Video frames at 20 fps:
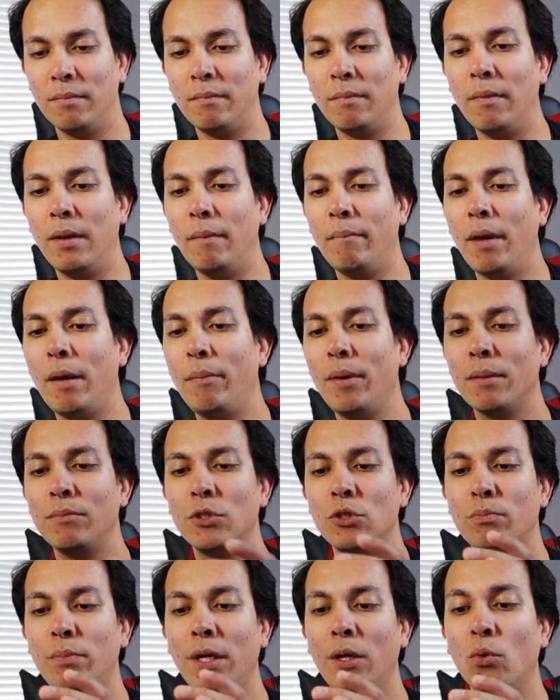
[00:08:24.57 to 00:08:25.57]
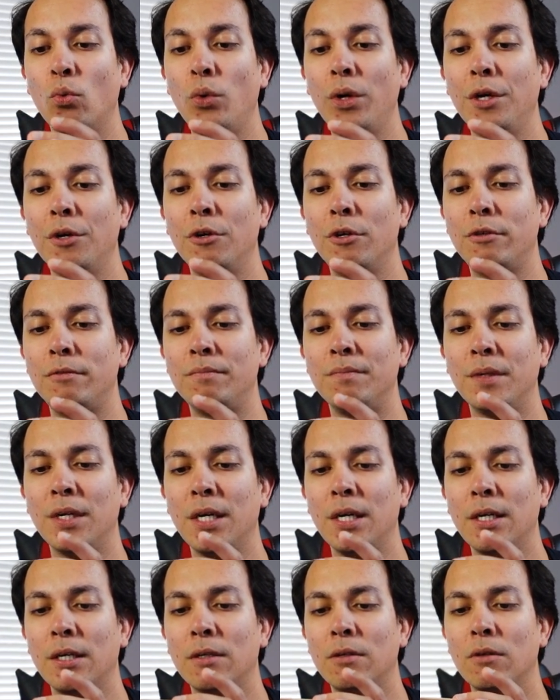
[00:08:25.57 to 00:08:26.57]
Maybe I'm just being weird or
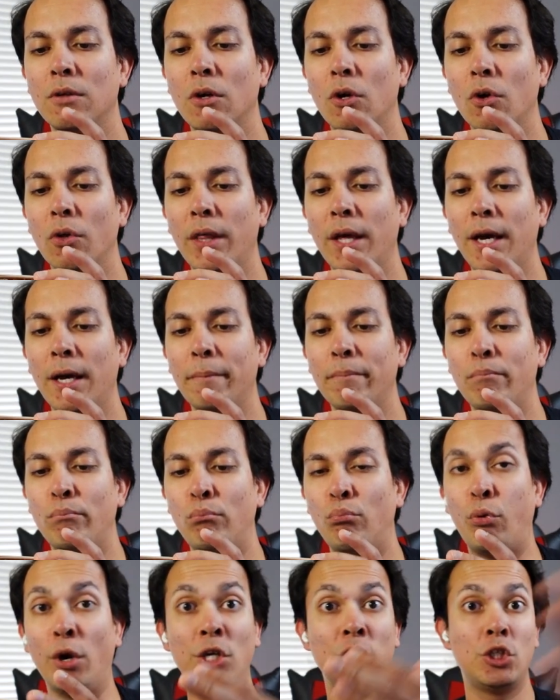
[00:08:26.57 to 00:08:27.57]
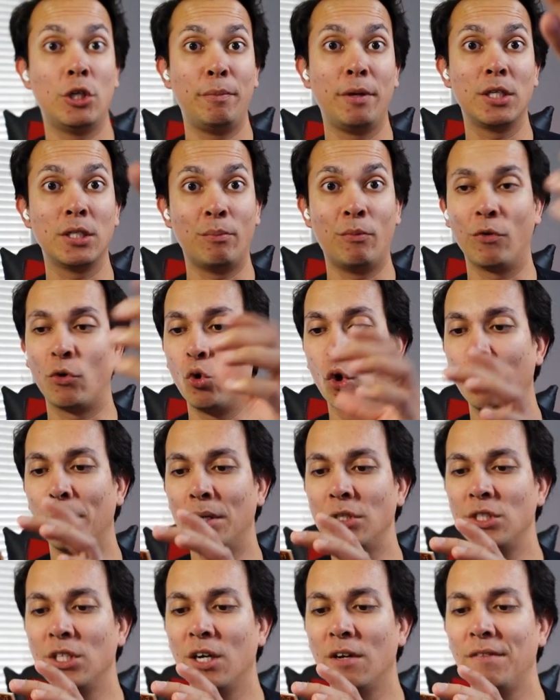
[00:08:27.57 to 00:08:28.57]
all that pressure because I'm recording
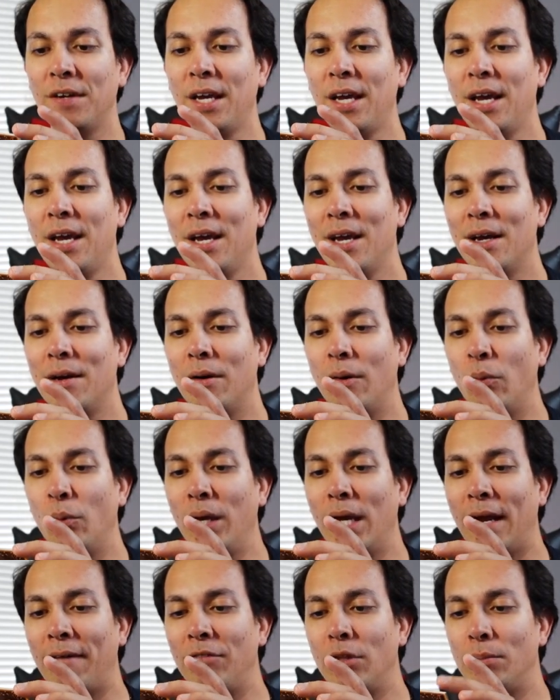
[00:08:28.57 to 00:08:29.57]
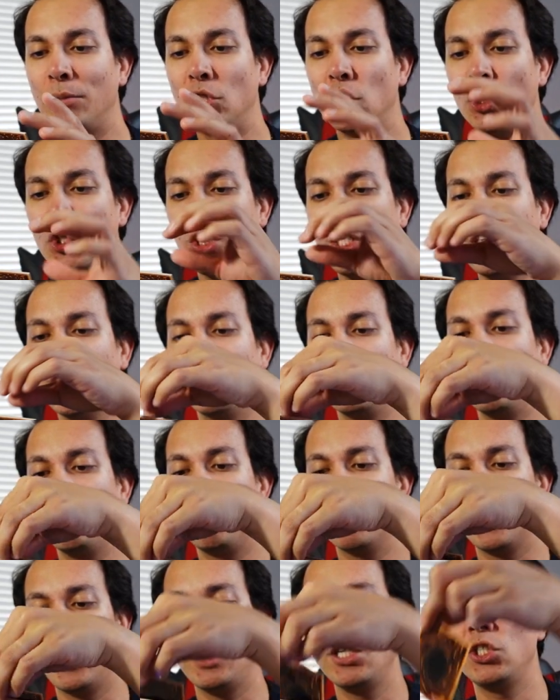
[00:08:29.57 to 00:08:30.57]
myself. We have the Machine
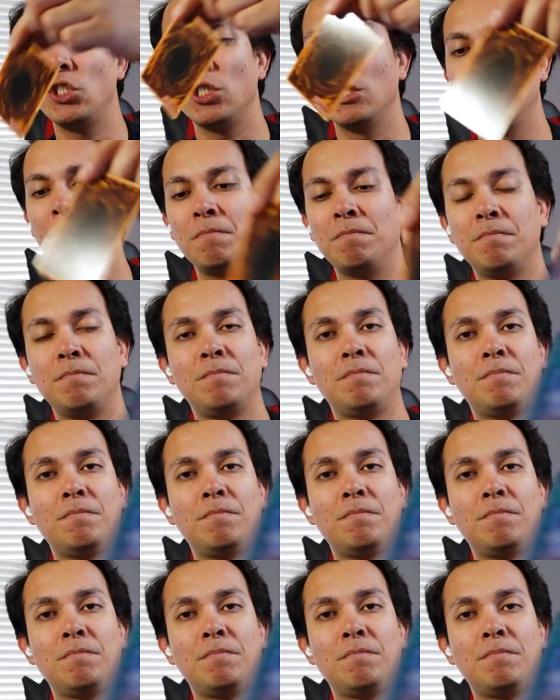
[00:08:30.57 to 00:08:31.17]
Duplication.